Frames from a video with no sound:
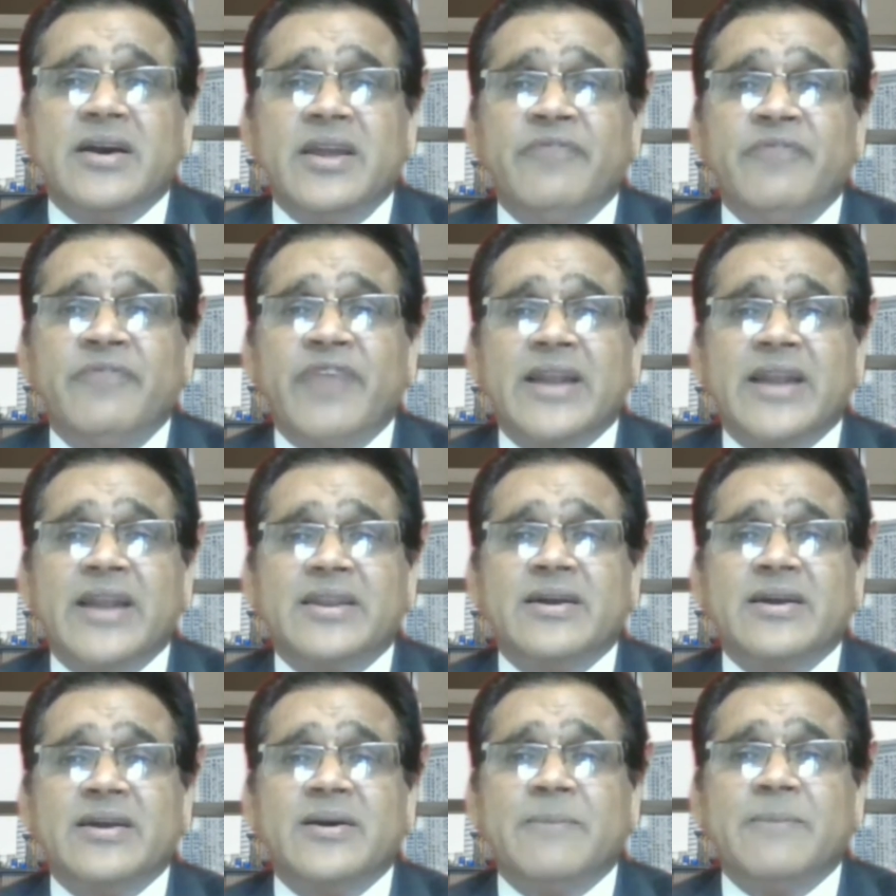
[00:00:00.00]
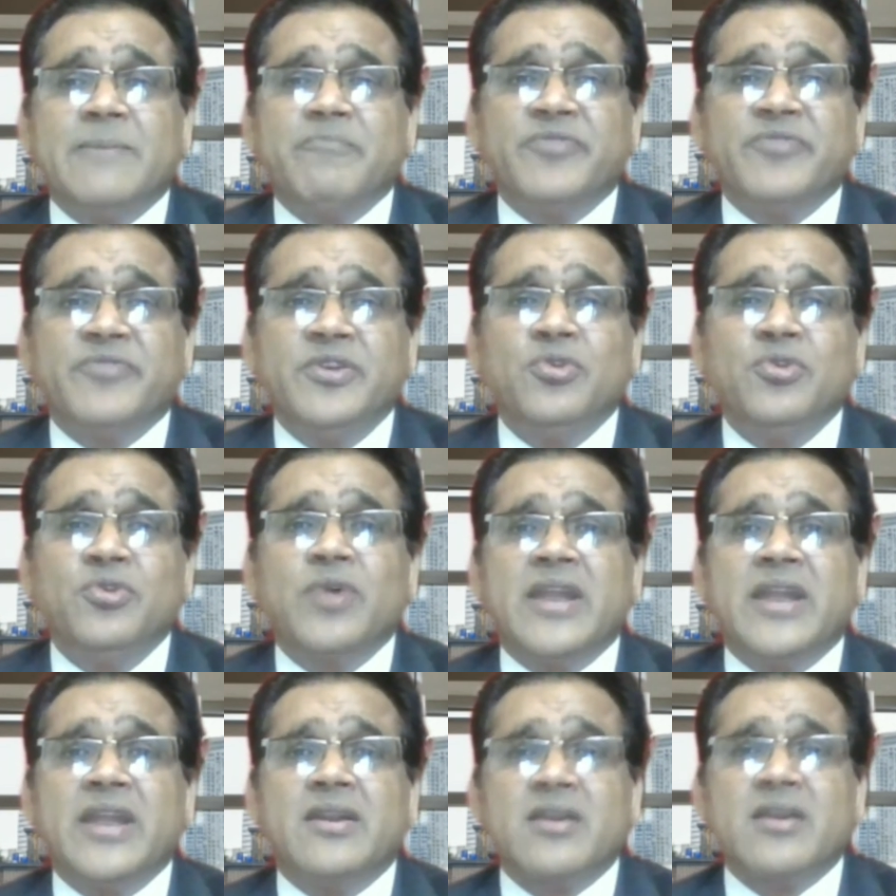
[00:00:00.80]
In fact,
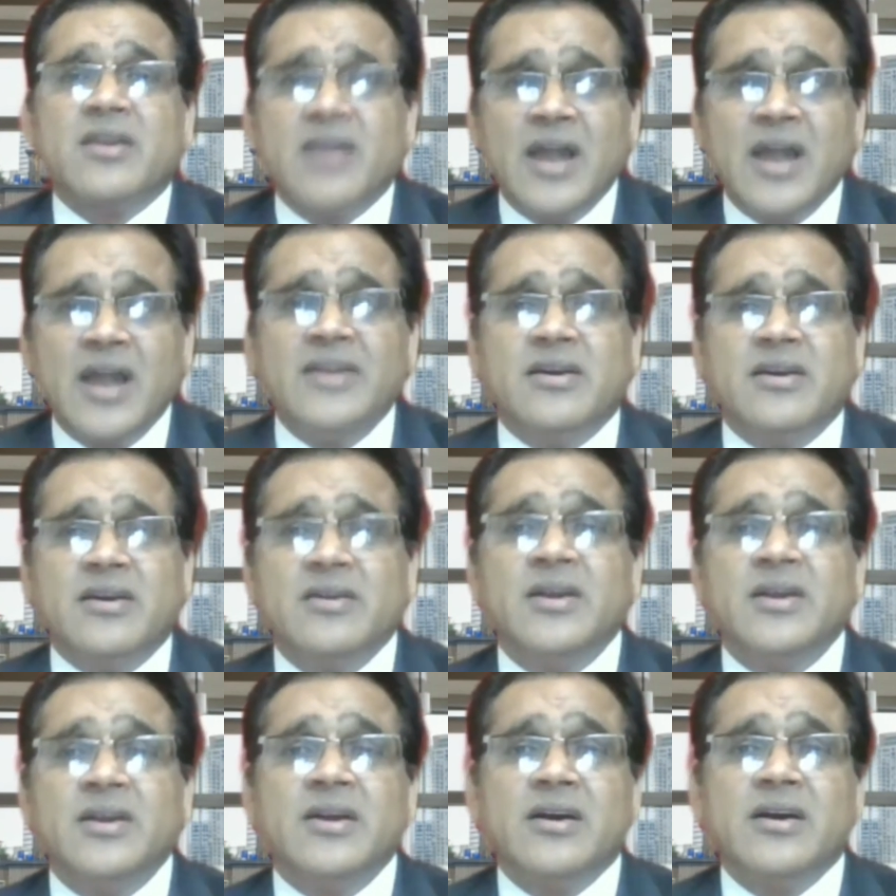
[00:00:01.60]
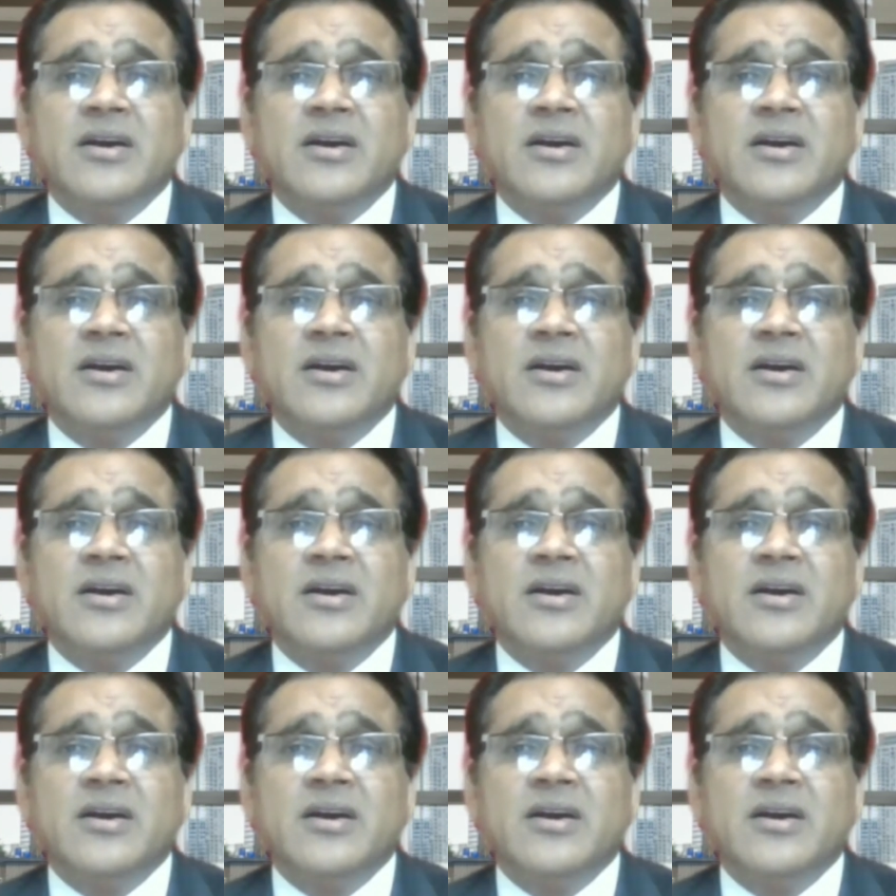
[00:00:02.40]
you can run